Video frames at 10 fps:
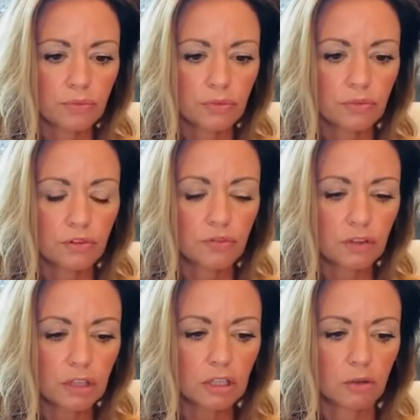
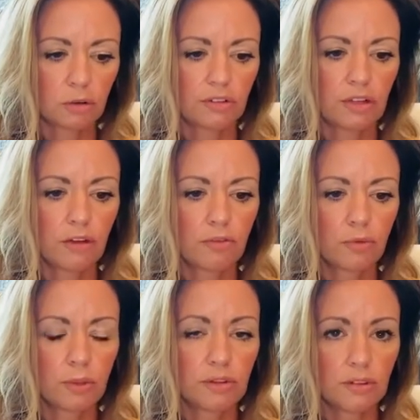fulfilling yourself
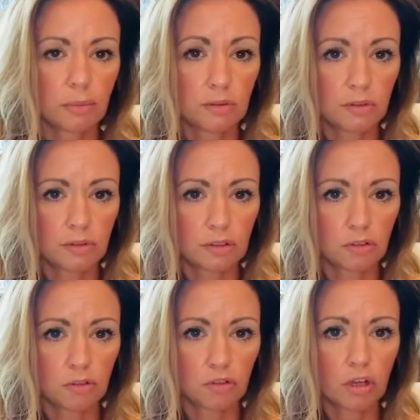with
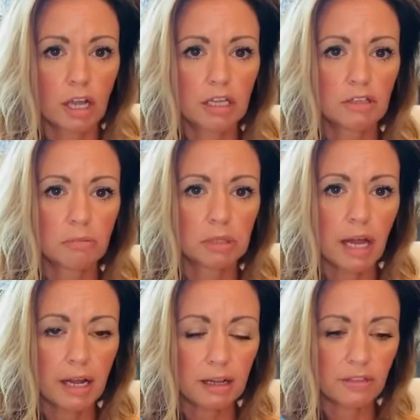substances or trying to
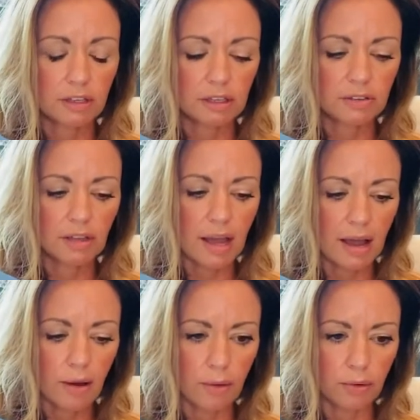block things
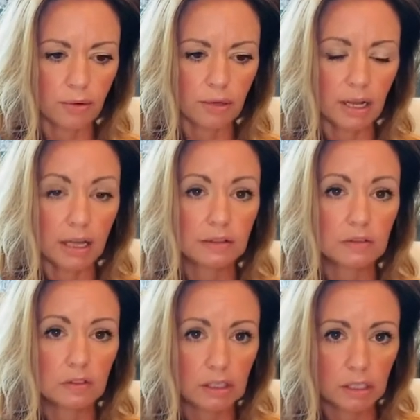out or not
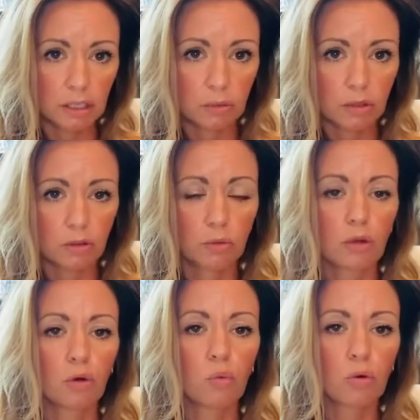dealing with the
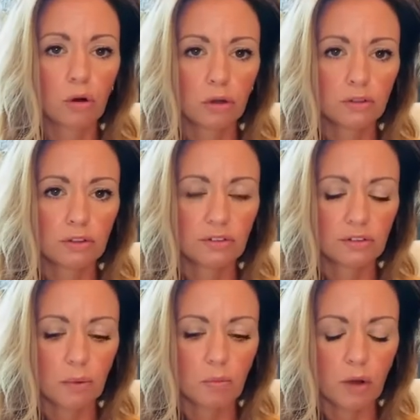real world in
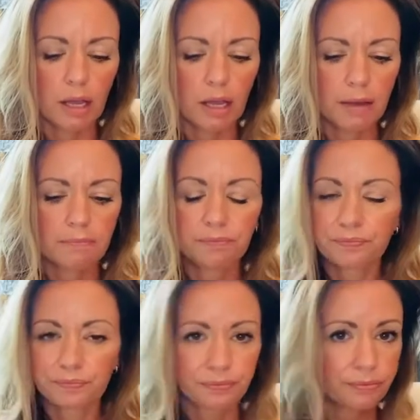some way,
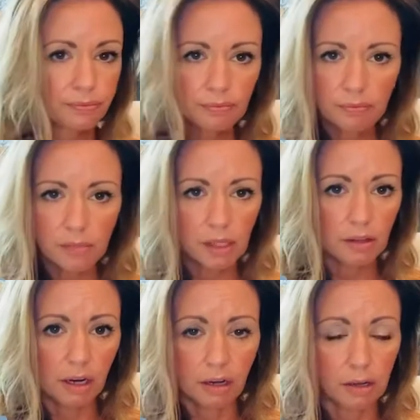
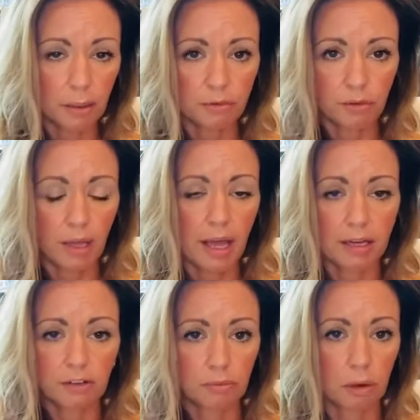that all comes to a
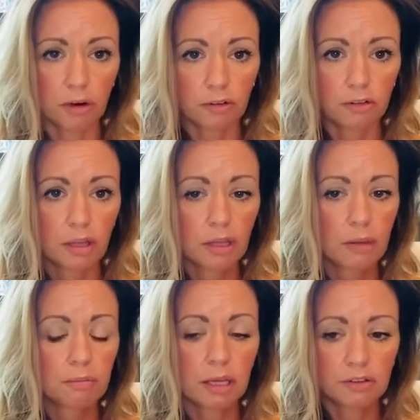head as Mars
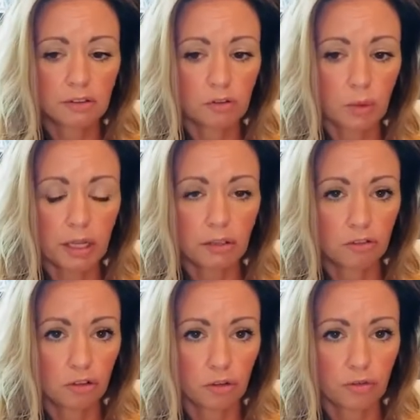makes its way
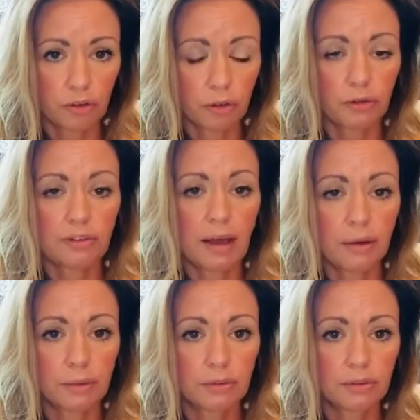into your first
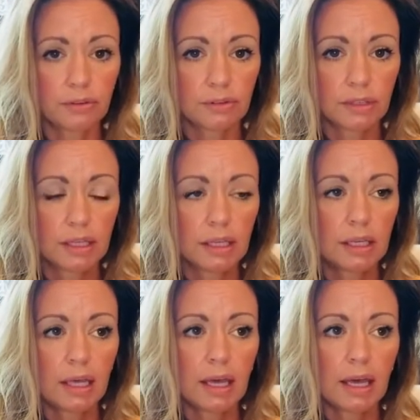house.
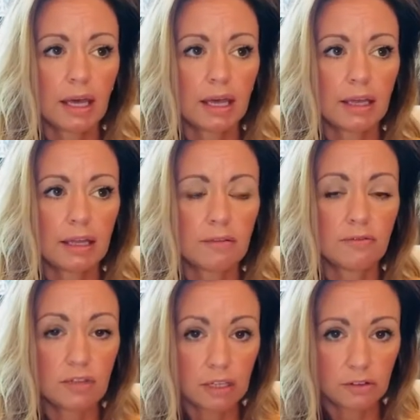
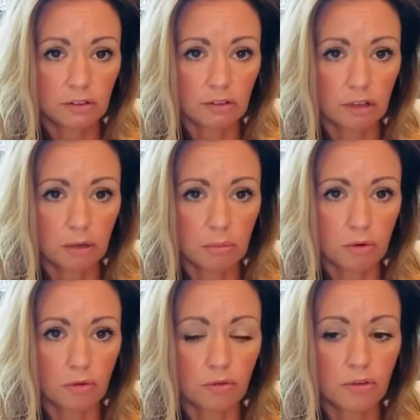And Venus is going to
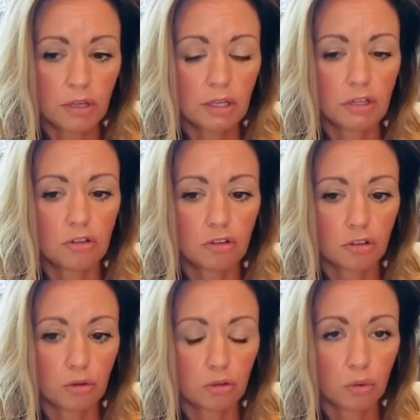move into
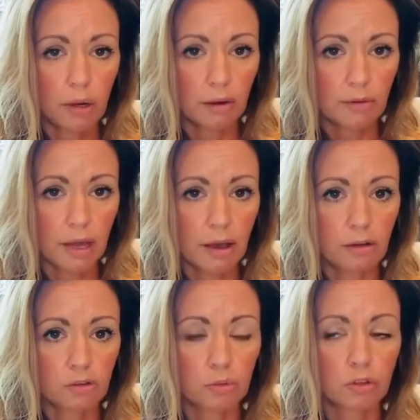your 12th
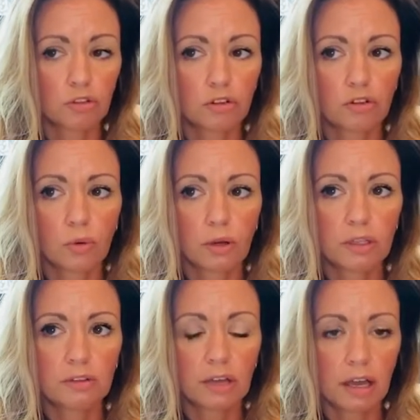house, which is
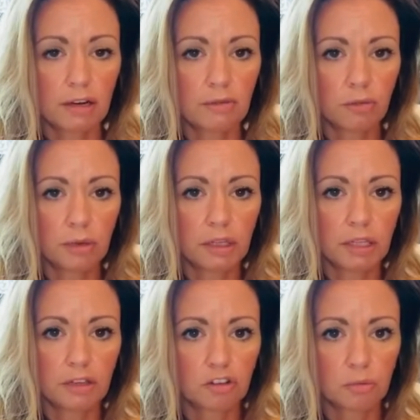going to kind of
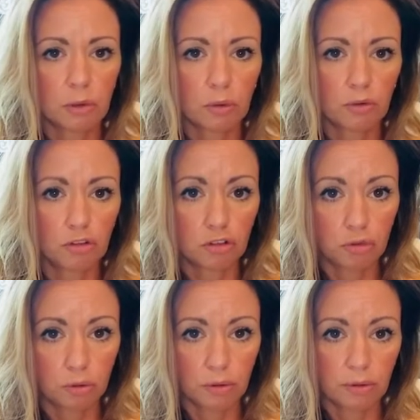really expose the
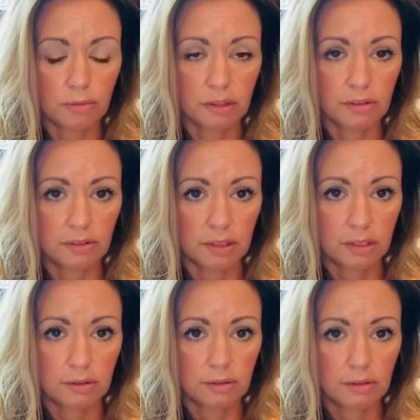truth of these
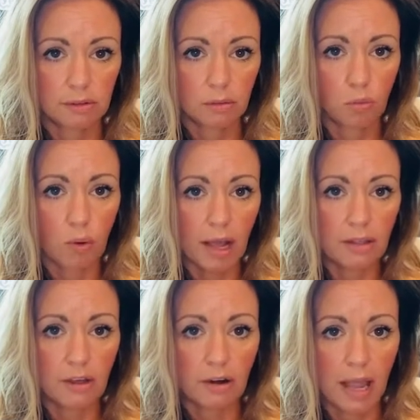things, why
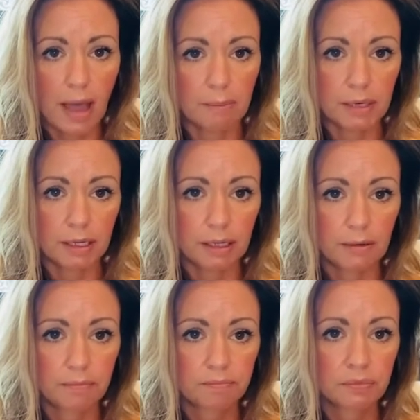they're happening.
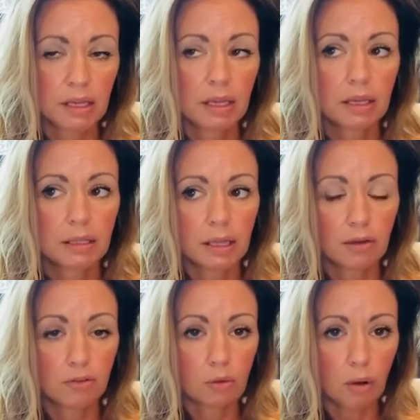
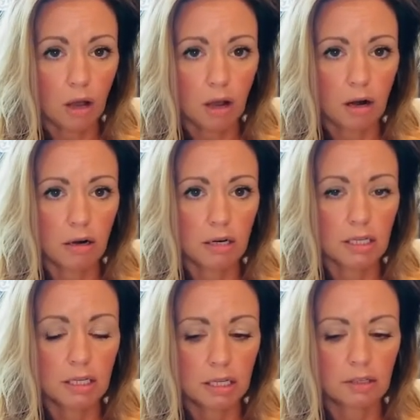Now, if you are in a